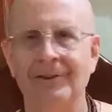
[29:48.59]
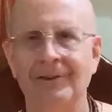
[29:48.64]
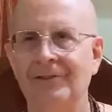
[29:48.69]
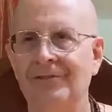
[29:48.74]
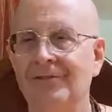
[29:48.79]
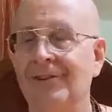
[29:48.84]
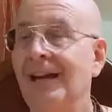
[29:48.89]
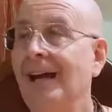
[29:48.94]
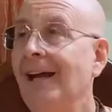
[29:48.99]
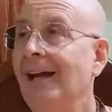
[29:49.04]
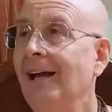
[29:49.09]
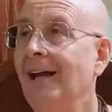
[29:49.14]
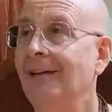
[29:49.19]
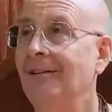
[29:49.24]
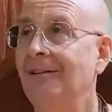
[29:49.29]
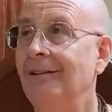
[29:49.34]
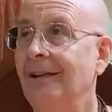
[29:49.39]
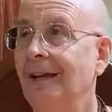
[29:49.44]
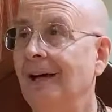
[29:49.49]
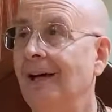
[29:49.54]
It's
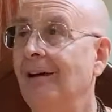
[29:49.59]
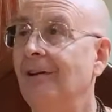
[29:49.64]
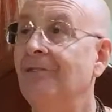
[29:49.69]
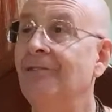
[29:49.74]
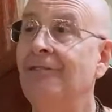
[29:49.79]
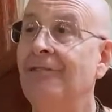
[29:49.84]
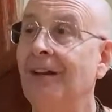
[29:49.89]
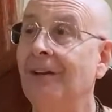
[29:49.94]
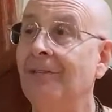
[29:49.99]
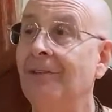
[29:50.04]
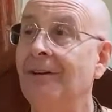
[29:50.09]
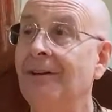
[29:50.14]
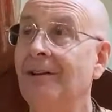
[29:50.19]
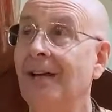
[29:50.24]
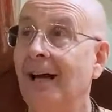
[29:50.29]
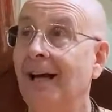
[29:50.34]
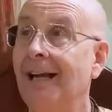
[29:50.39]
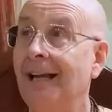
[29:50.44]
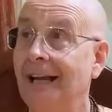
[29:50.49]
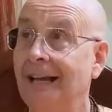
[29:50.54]

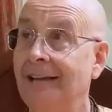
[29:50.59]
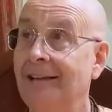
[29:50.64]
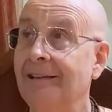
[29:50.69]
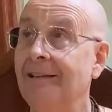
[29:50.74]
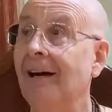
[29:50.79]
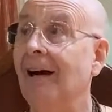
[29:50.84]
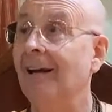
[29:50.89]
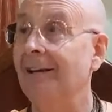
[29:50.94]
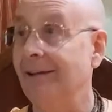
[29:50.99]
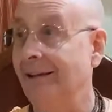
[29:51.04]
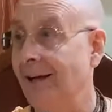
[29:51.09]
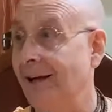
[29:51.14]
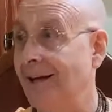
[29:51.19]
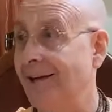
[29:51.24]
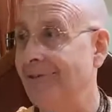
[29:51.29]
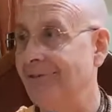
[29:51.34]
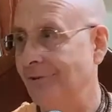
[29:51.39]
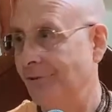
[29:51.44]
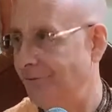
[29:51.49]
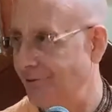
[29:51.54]

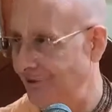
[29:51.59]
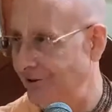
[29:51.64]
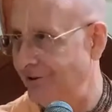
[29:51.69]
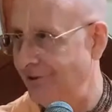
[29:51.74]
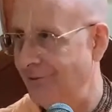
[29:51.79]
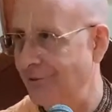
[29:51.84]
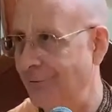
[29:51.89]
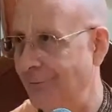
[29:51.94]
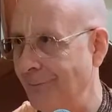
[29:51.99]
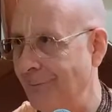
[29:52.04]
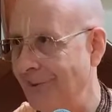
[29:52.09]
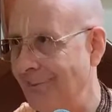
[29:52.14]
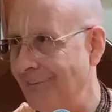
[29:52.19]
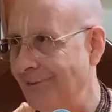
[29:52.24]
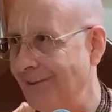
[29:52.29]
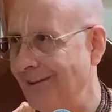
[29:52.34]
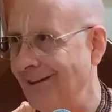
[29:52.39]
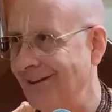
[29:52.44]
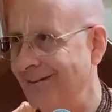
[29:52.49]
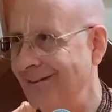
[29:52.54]
7.8.9, so it's easy to remember
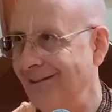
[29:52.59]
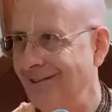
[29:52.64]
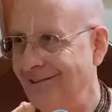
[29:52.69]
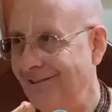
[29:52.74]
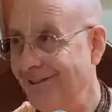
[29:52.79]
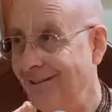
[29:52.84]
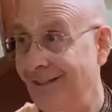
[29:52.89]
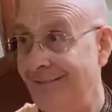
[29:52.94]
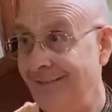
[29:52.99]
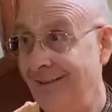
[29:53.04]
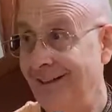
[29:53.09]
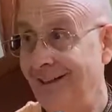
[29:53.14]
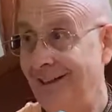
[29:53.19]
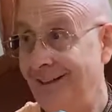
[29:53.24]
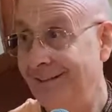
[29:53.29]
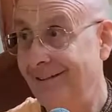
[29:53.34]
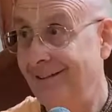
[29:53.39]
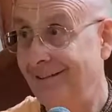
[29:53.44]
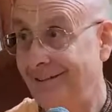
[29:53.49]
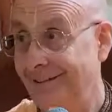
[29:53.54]
like that, 7,
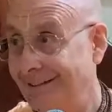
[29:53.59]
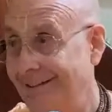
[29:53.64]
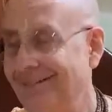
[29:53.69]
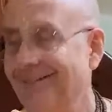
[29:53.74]
8, 9.